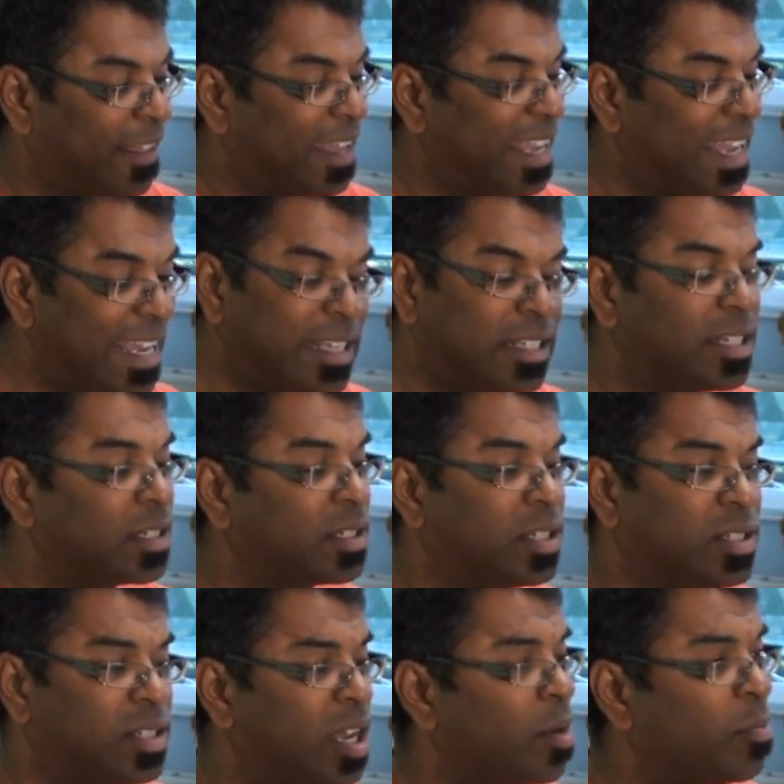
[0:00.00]
easier to
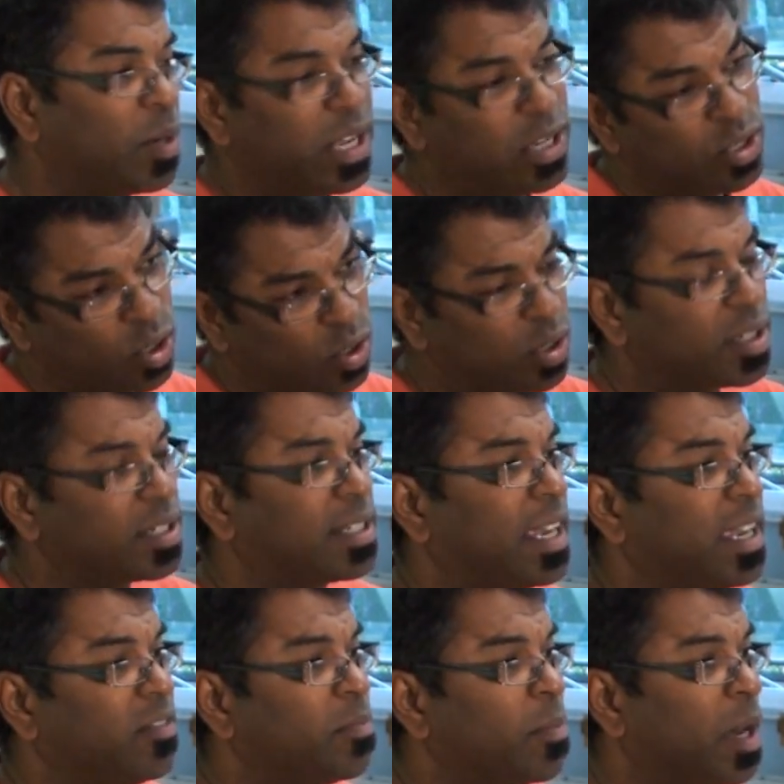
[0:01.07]
terminate, you're going to
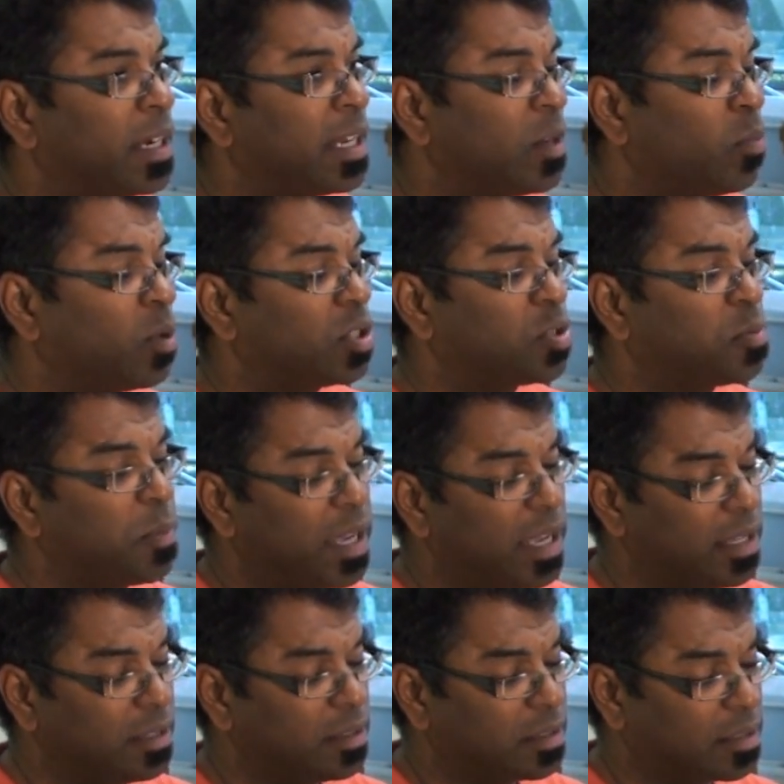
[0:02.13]
save money, which
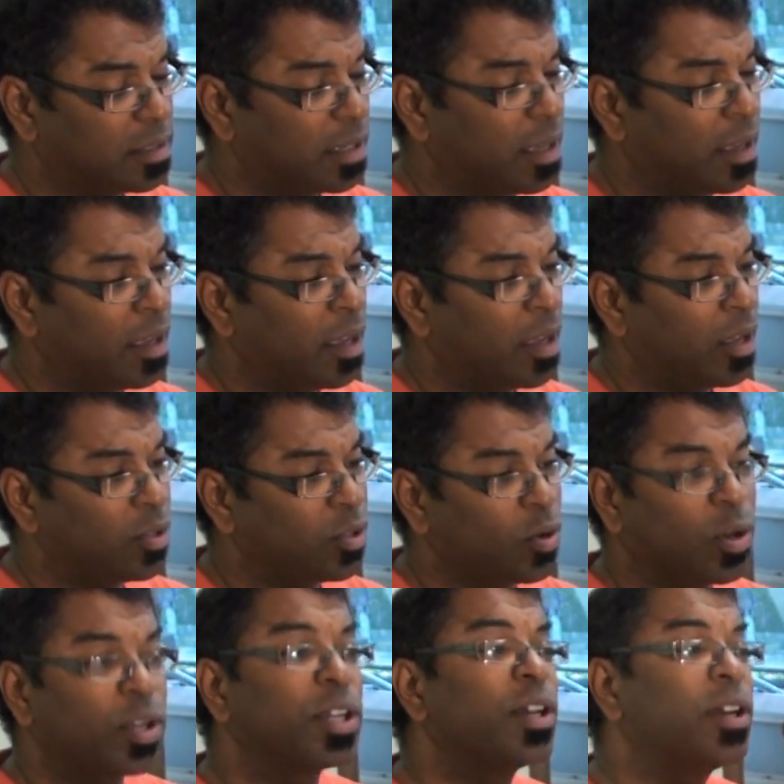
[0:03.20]
means
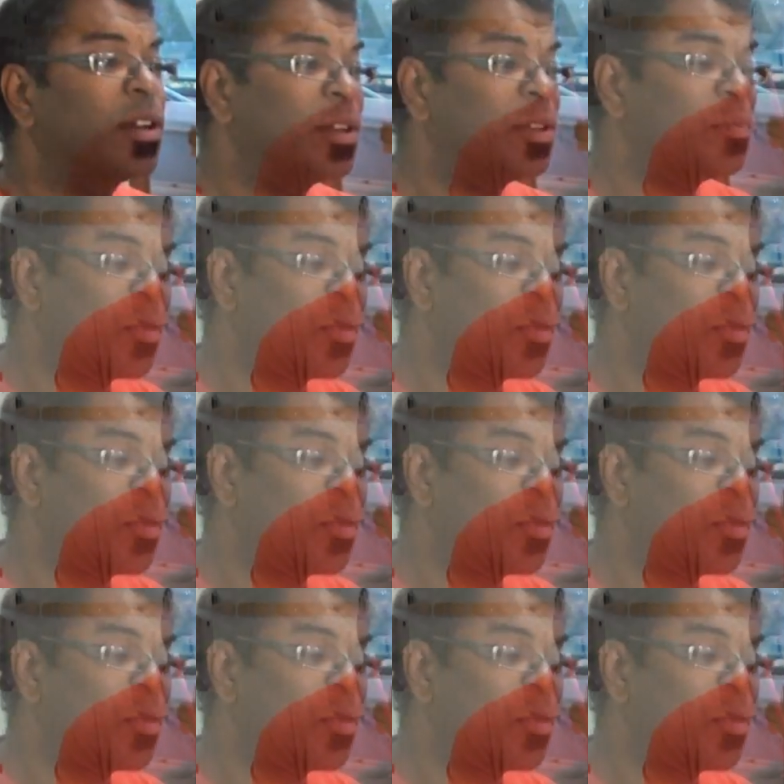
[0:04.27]
you're going to earn